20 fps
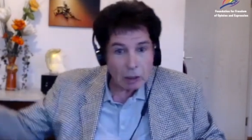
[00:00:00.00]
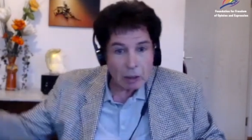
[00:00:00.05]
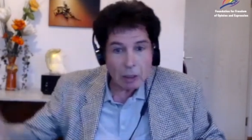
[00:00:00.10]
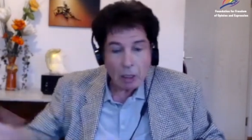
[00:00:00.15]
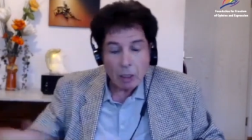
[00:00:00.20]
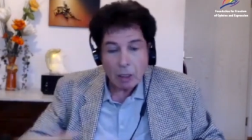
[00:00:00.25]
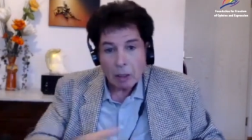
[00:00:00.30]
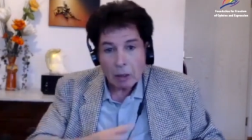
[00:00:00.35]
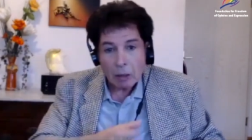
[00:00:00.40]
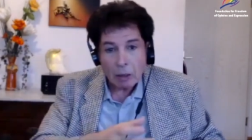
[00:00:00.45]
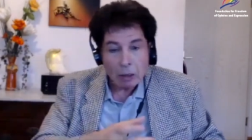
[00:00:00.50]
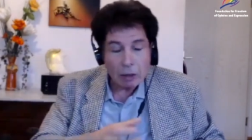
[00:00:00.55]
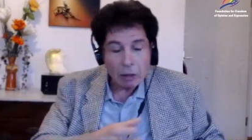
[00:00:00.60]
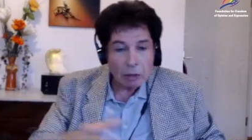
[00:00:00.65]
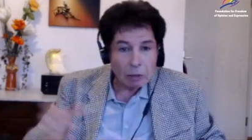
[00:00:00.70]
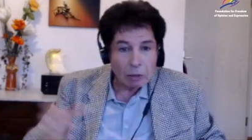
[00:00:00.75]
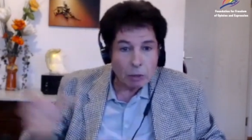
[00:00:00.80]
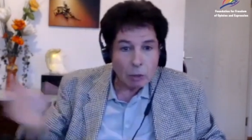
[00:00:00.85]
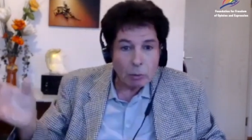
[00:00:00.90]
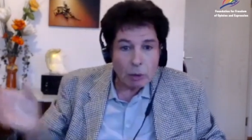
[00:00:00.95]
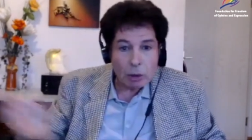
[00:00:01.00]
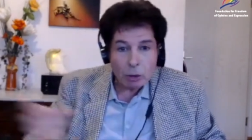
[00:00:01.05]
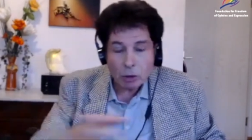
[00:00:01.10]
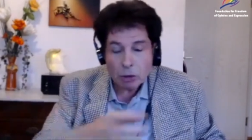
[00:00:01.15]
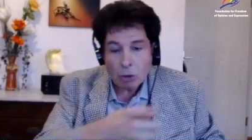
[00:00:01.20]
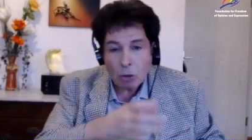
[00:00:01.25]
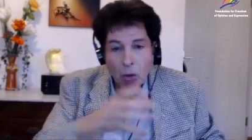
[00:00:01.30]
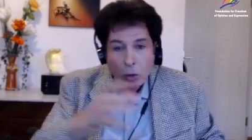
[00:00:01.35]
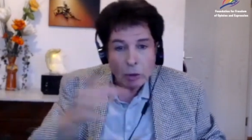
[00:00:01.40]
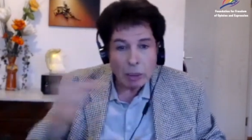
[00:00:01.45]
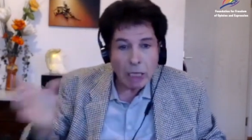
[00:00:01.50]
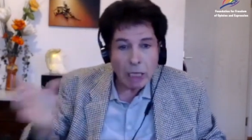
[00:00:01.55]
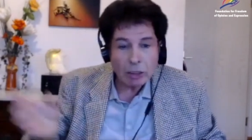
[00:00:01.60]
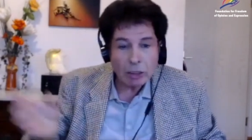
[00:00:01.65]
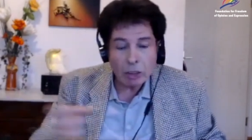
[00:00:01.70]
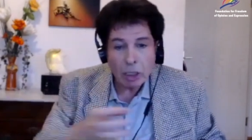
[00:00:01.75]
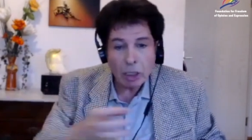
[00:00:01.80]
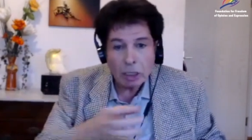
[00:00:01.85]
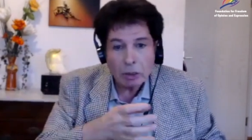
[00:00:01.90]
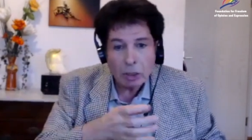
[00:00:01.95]
uh, uh, commercial
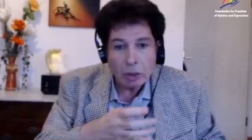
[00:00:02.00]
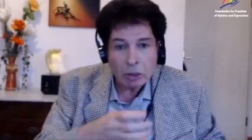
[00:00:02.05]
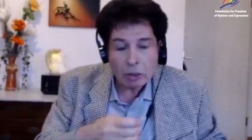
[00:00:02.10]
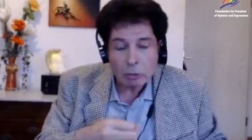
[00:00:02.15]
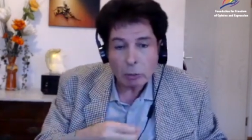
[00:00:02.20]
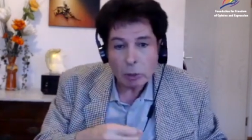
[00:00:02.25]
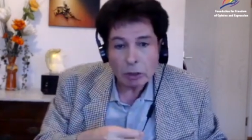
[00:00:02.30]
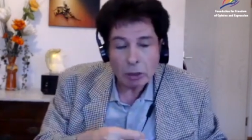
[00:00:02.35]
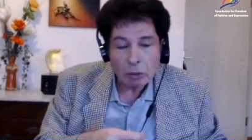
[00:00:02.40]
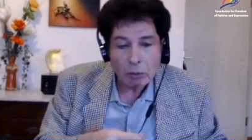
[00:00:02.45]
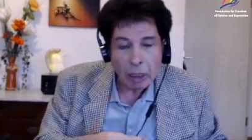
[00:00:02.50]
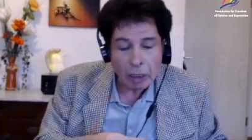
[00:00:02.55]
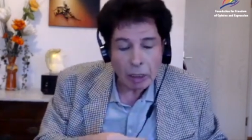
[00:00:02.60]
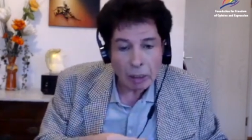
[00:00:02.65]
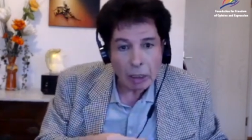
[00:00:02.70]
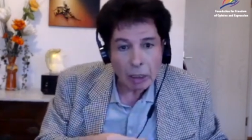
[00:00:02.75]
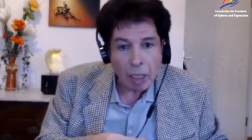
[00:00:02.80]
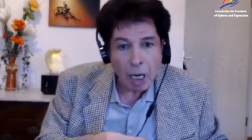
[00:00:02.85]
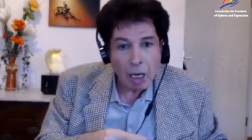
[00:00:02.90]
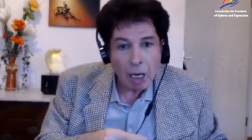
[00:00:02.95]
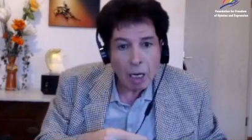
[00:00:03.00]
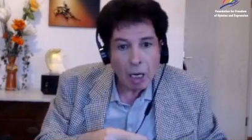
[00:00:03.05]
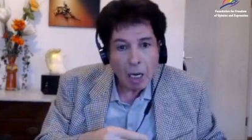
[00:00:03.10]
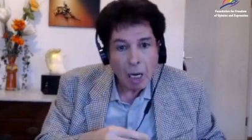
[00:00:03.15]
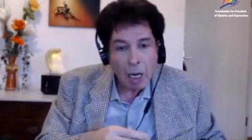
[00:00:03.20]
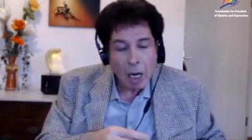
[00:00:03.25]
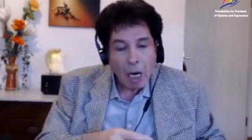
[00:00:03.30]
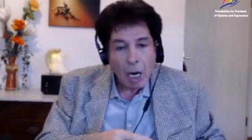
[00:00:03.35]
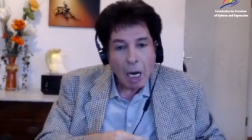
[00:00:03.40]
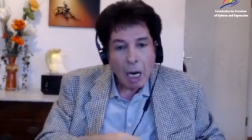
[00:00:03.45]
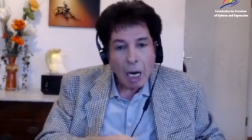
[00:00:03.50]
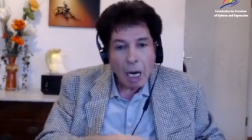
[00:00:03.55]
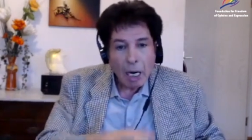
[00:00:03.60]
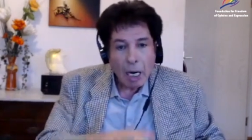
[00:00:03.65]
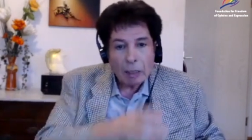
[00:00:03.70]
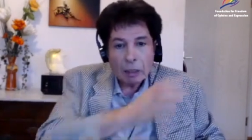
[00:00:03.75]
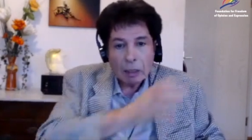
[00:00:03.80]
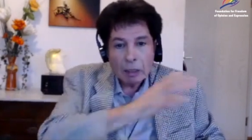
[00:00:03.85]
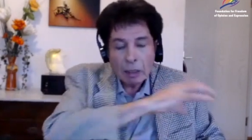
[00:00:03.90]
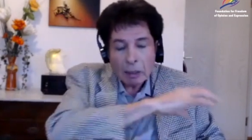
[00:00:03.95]
exchanges with America.
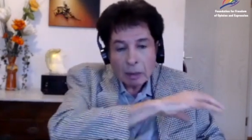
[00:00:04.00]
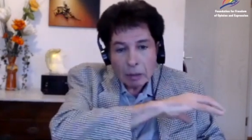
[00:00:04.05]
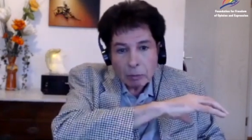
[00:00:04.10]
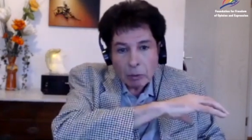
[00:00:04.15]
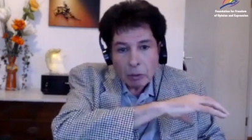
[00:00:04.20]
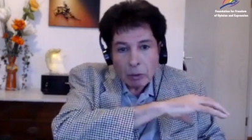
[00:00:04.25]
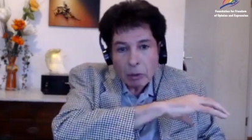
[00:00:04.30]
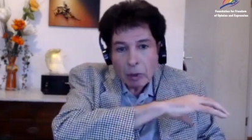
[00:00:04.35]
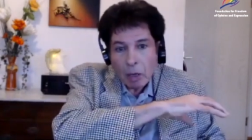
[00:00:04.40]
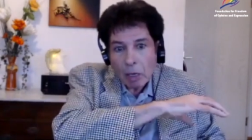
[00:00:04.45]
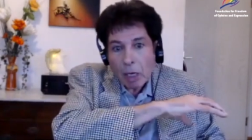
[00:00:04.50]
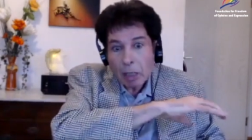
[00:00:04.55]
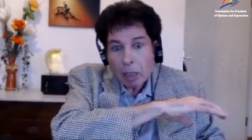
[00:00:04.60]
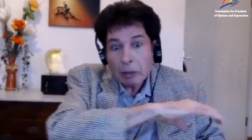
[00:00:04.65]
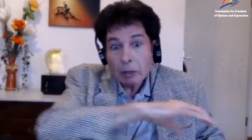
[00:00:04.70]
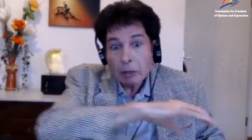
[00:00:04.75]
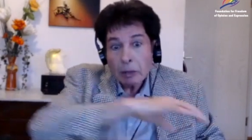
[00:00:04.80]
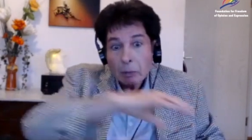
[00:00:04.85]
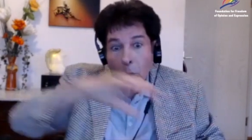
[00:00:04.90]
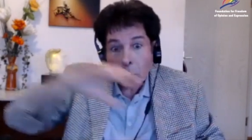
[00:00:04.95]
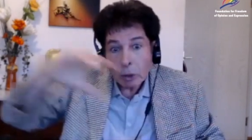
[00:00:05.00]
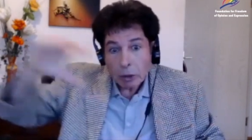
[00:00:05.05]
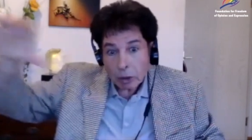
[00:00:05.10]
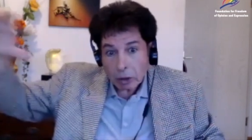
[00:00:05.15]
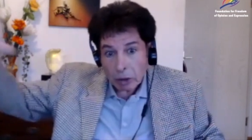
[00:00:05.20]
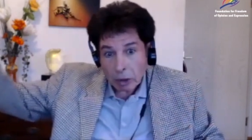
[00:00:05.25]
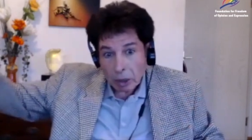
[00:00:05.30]
And another part, they want to